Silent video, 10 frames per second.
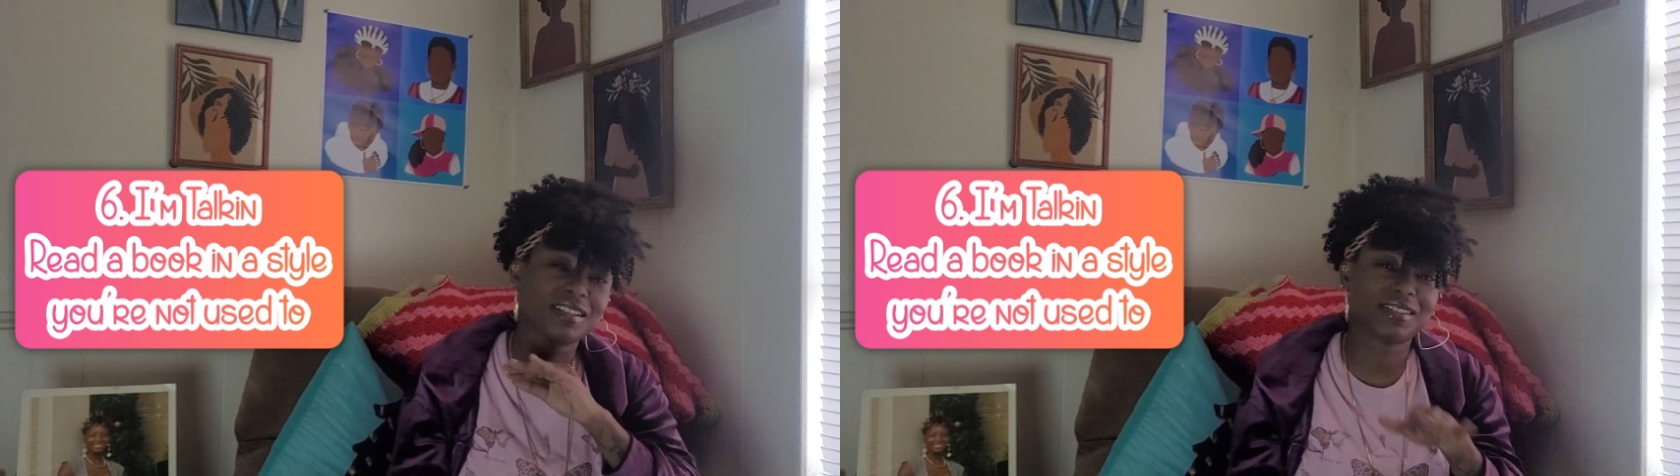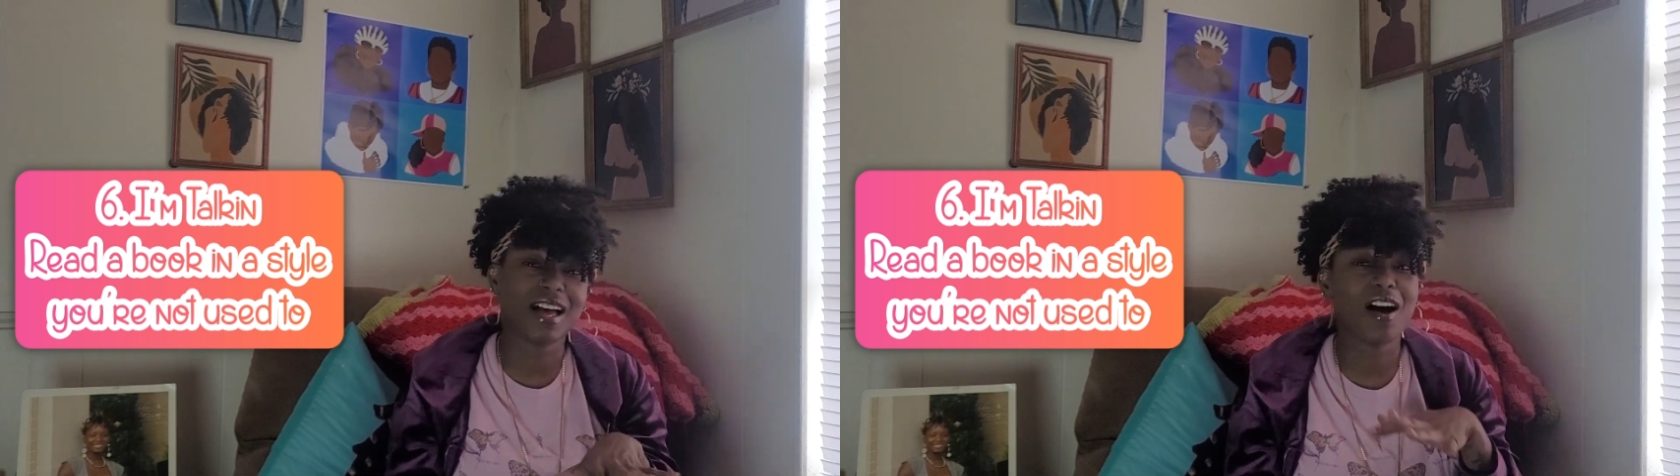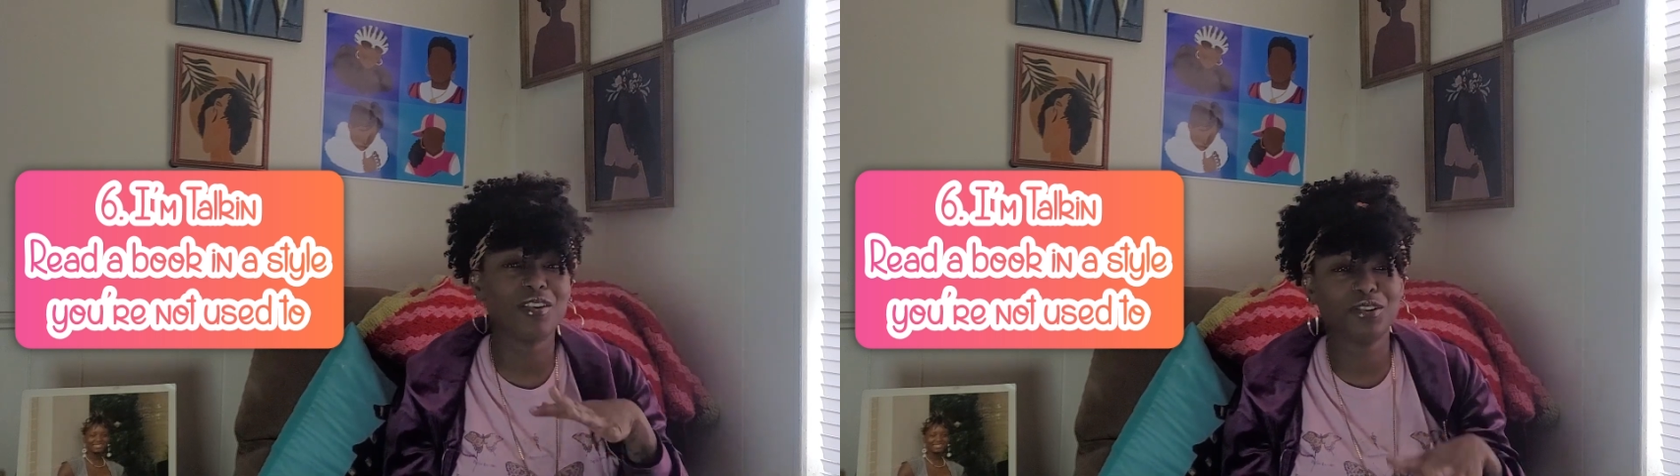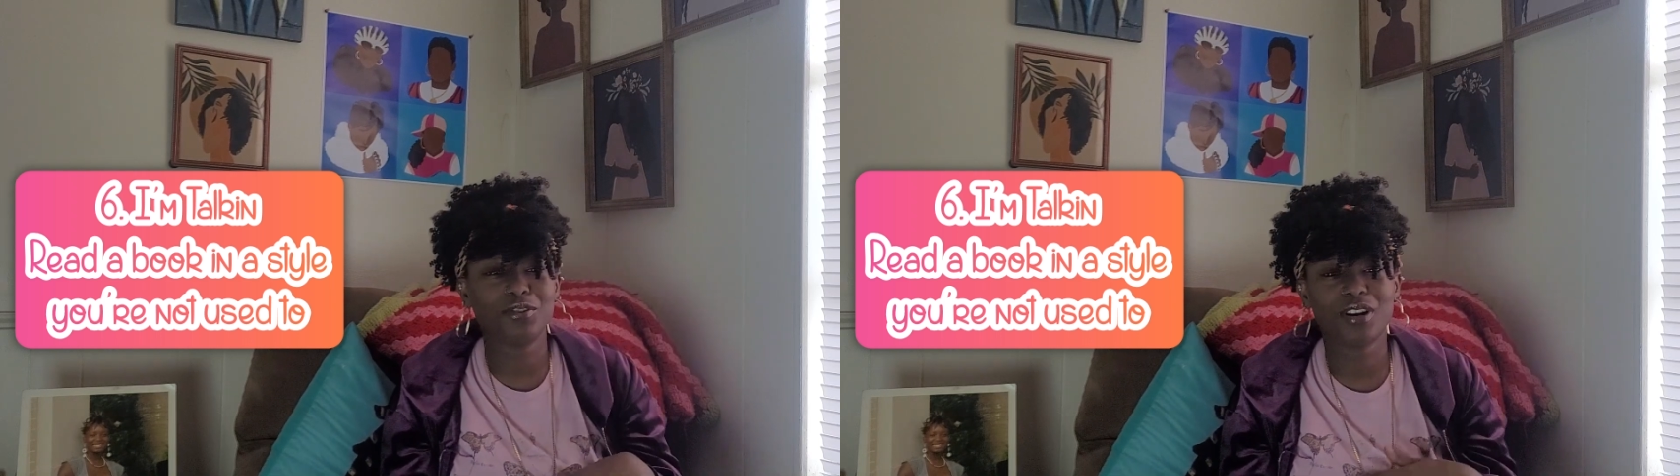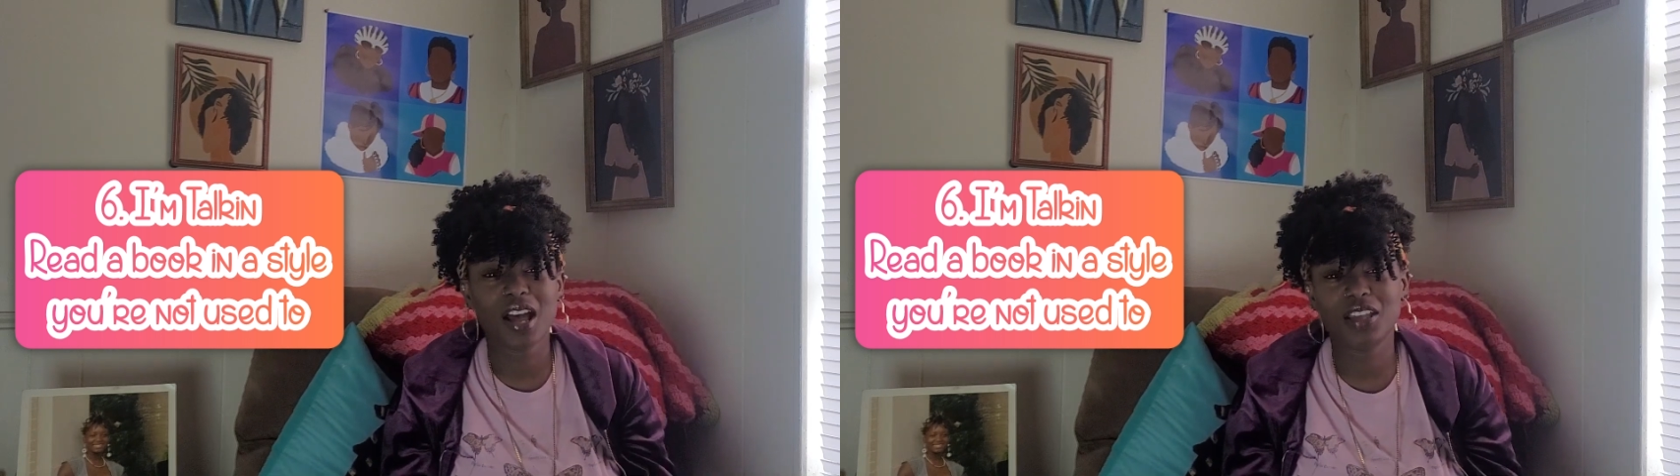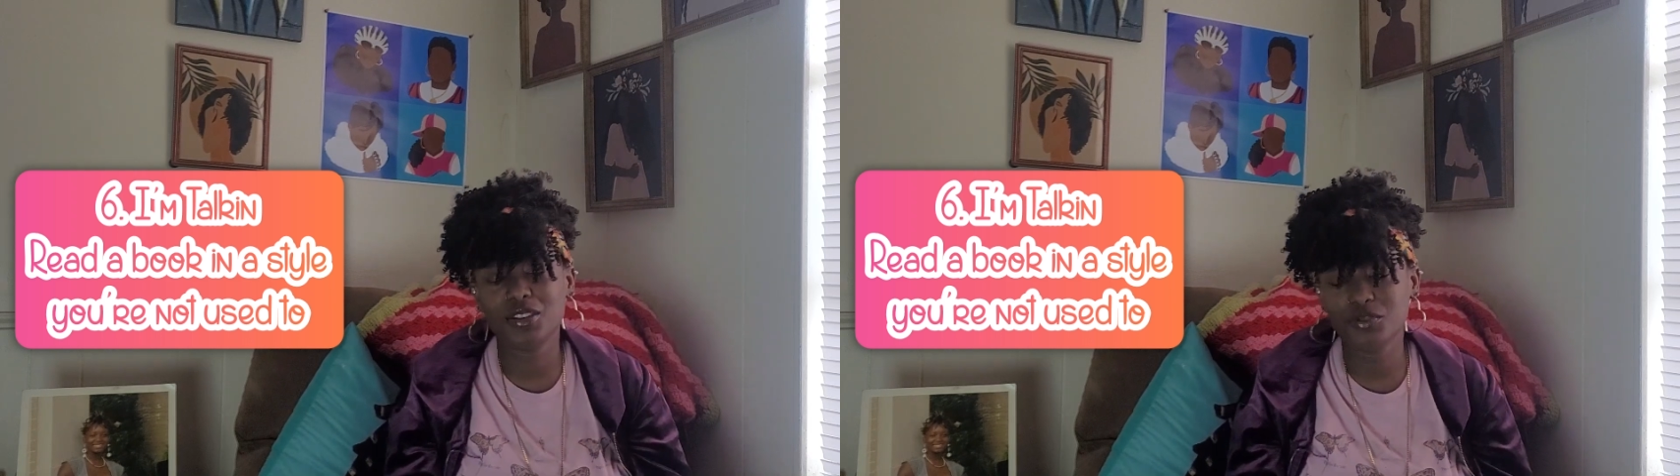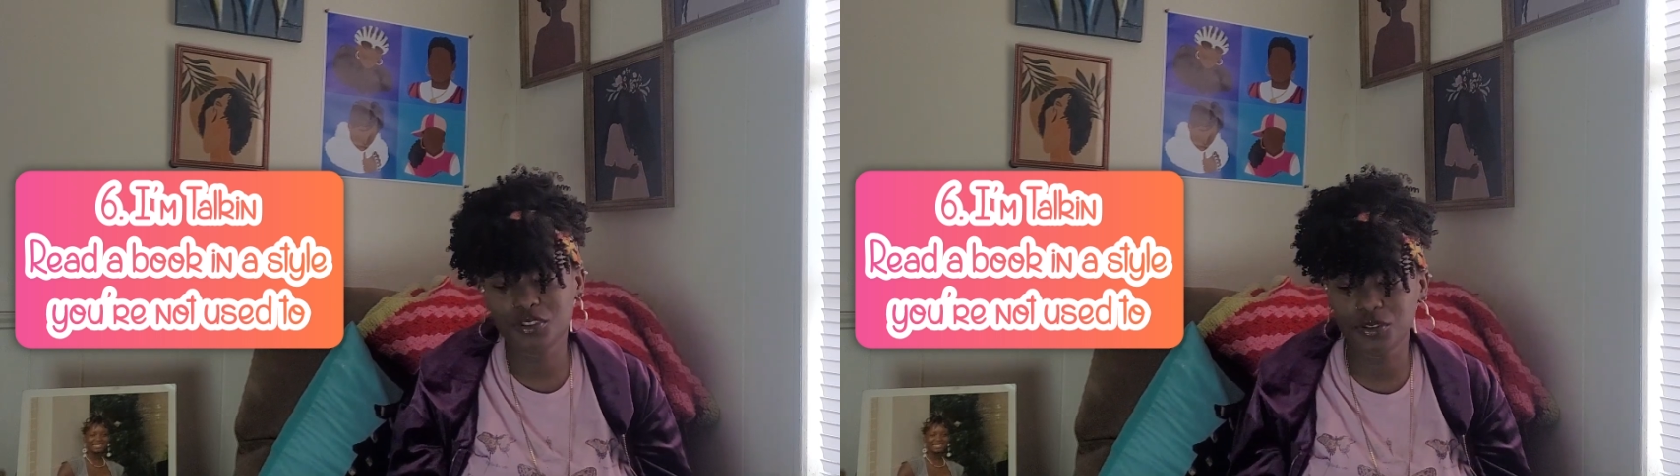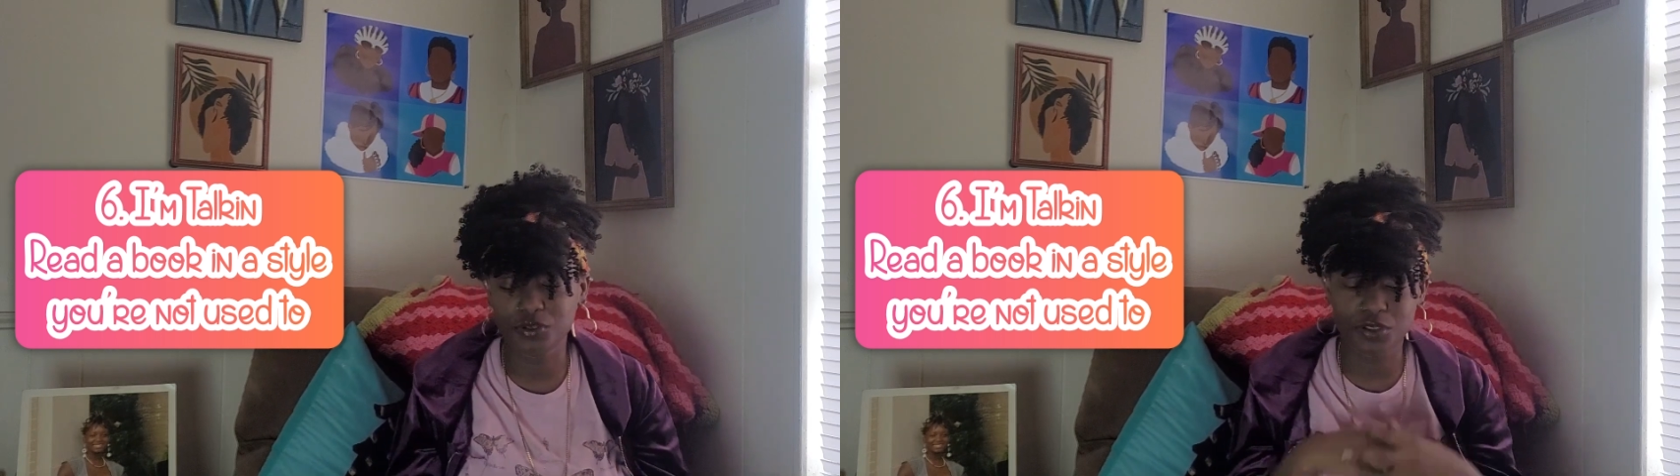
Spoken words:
style you're not used to.